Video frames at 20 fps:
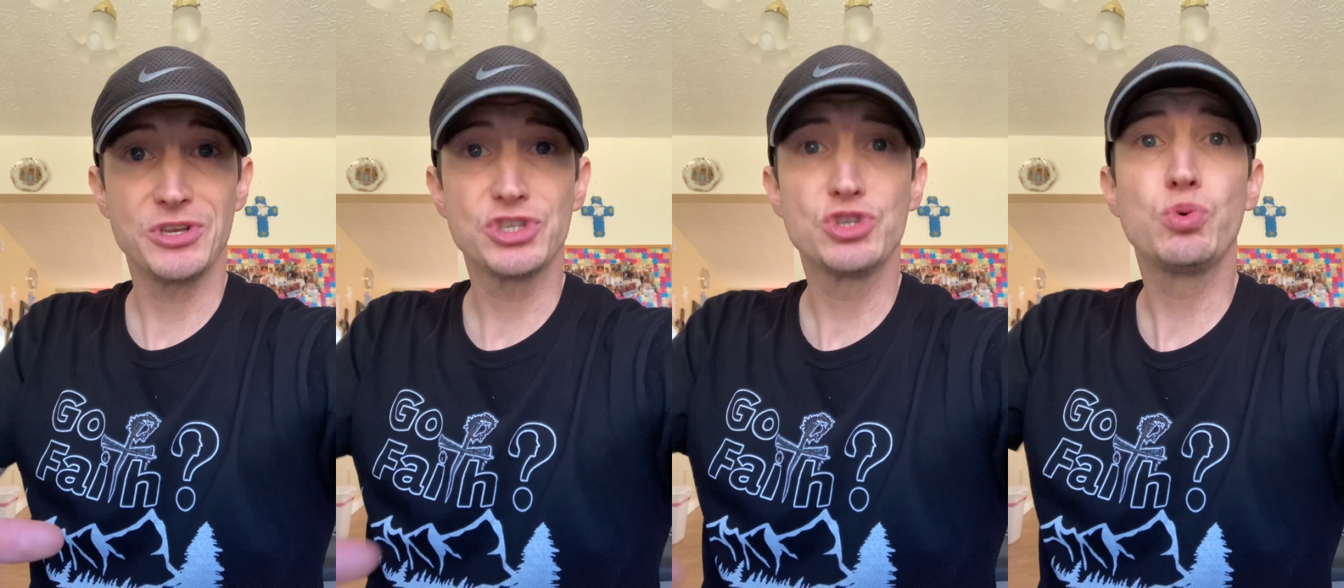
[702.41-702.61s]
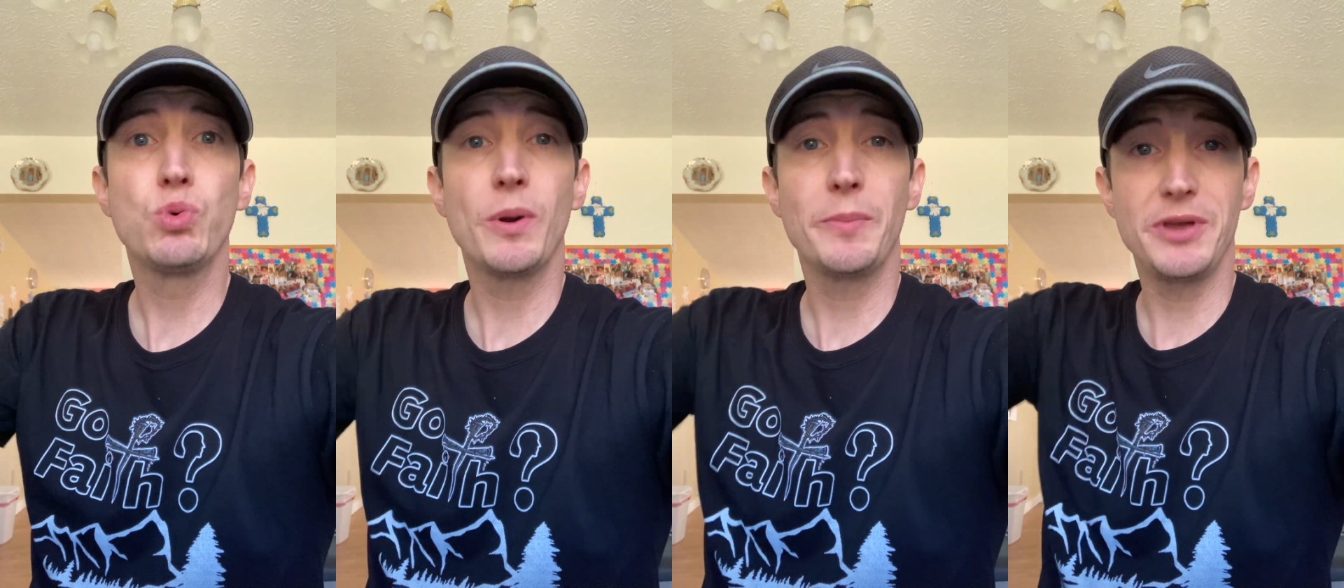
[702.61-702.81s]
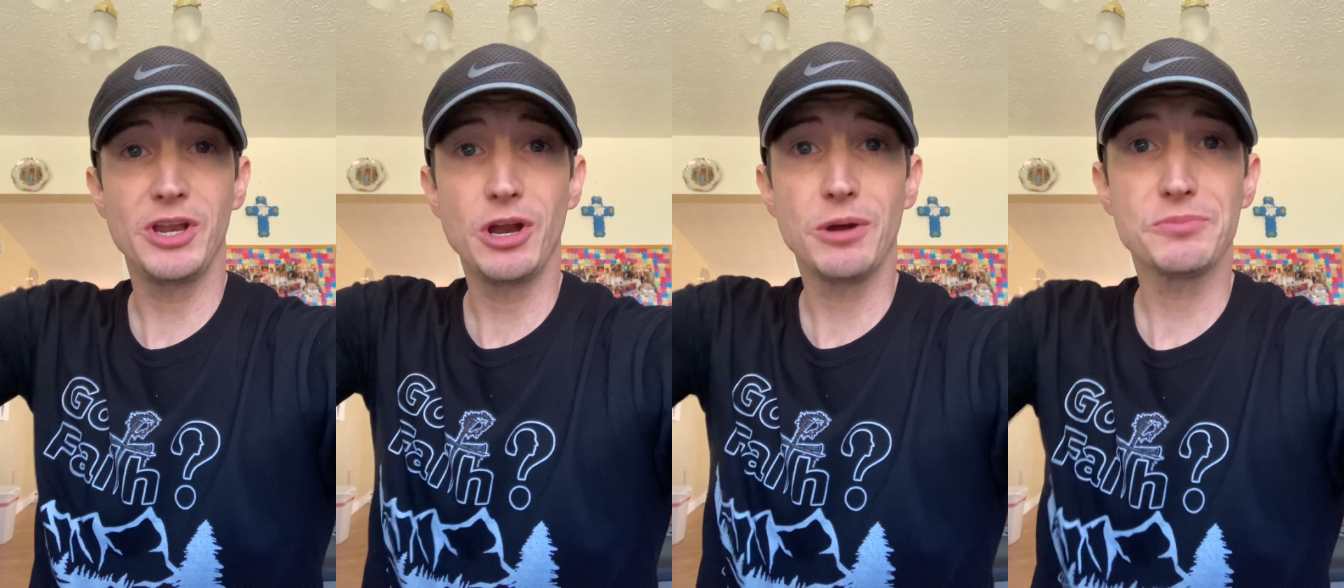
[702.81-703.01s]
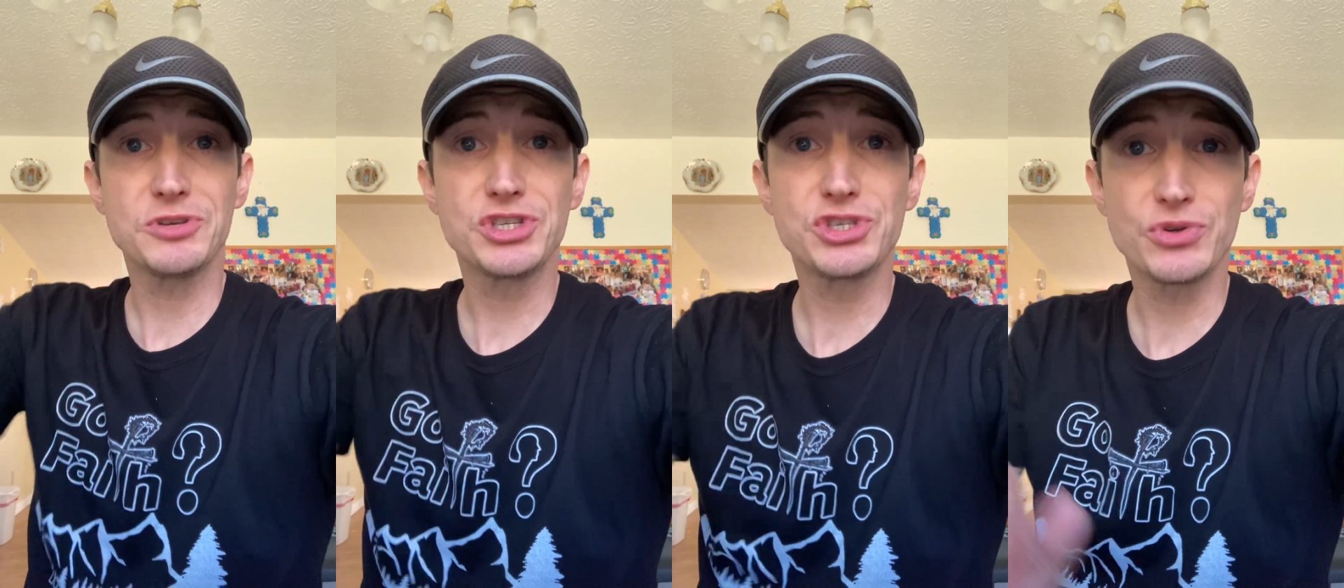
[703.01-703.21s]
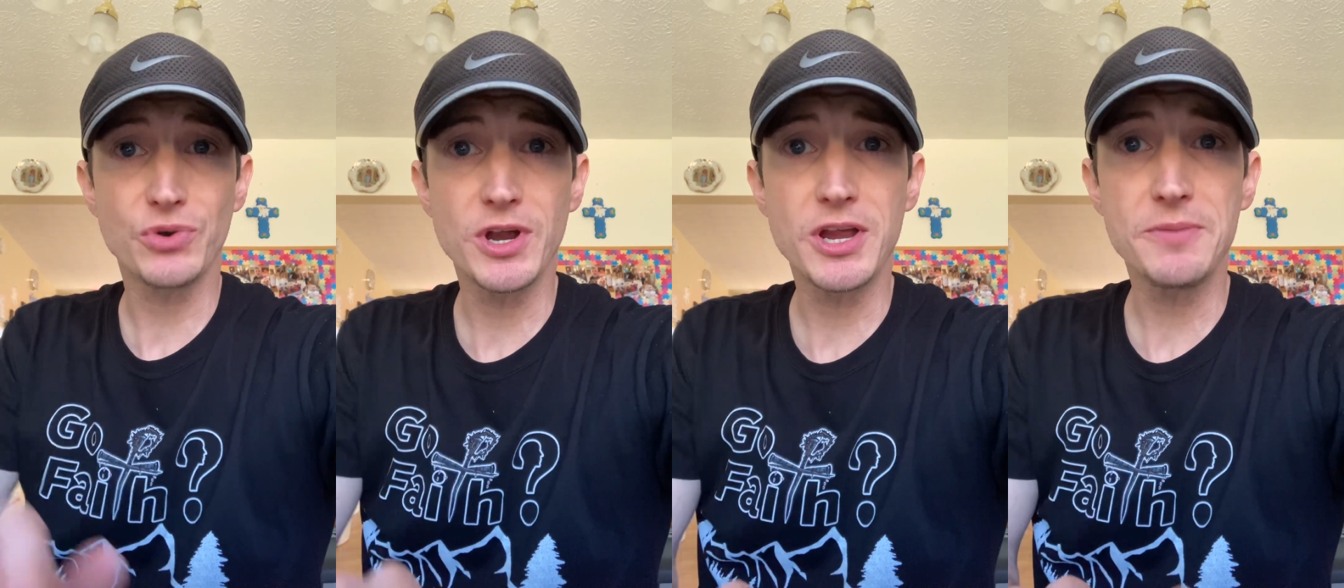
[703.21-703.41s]
swimming
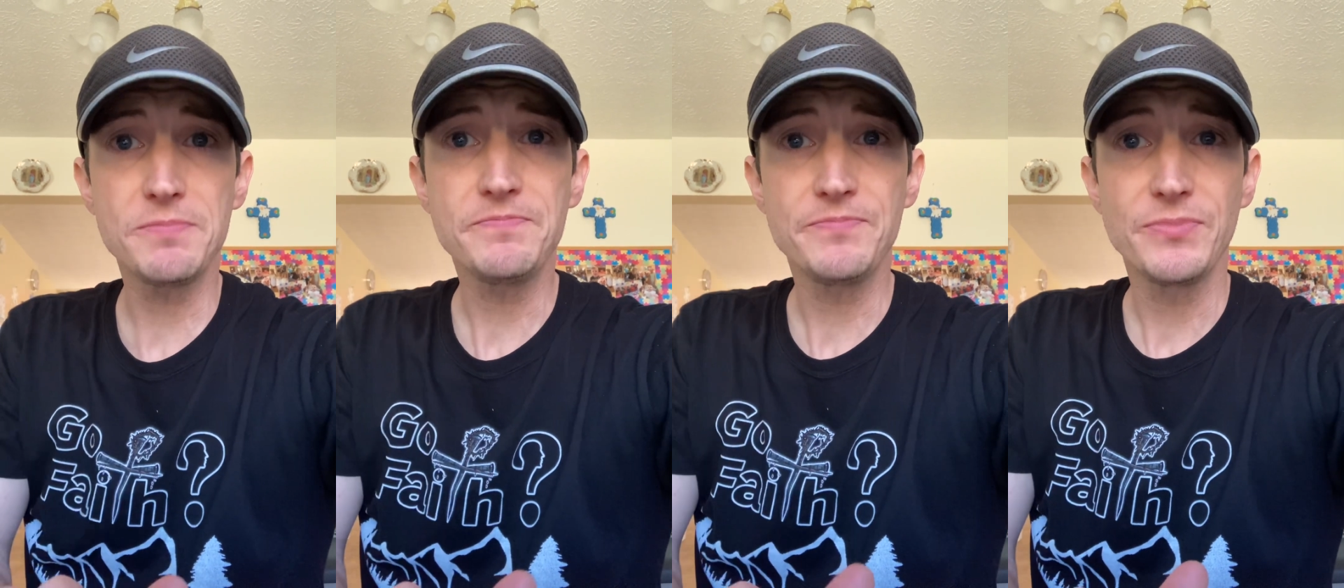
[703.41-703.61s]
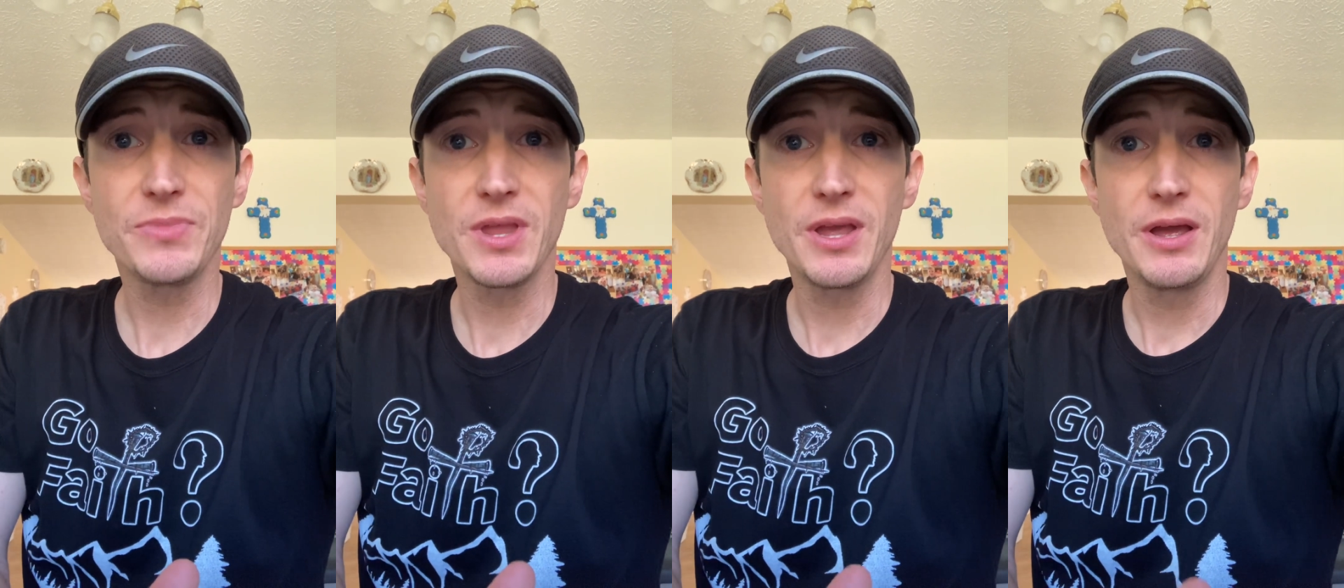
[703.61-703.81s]
upstream,